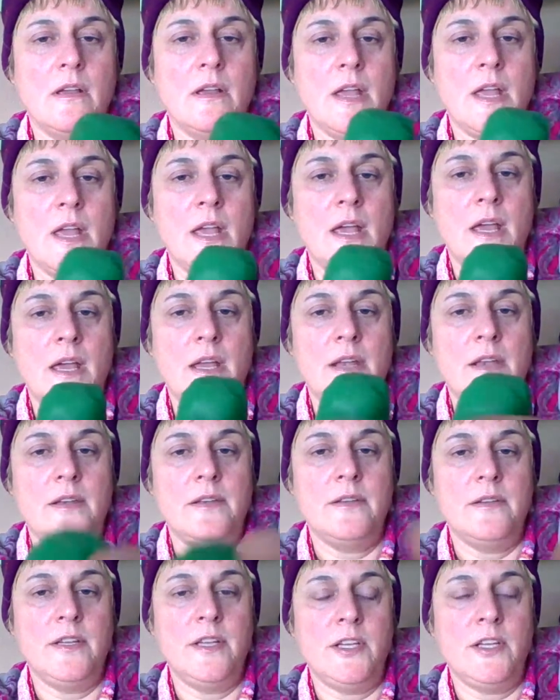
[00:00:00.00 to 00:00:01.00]
And
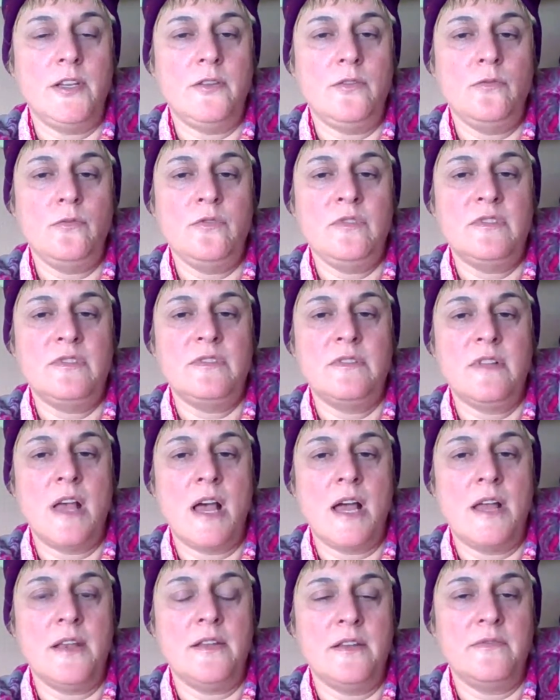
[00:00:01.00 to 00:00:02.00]
use
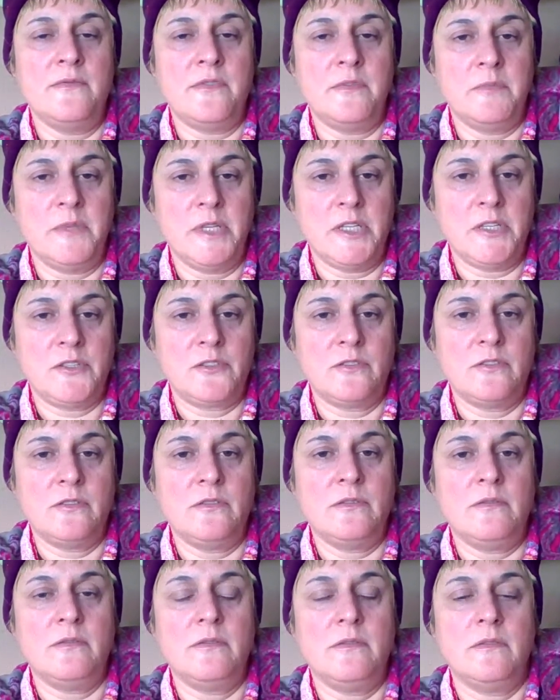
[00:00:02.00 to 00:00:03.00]
that information,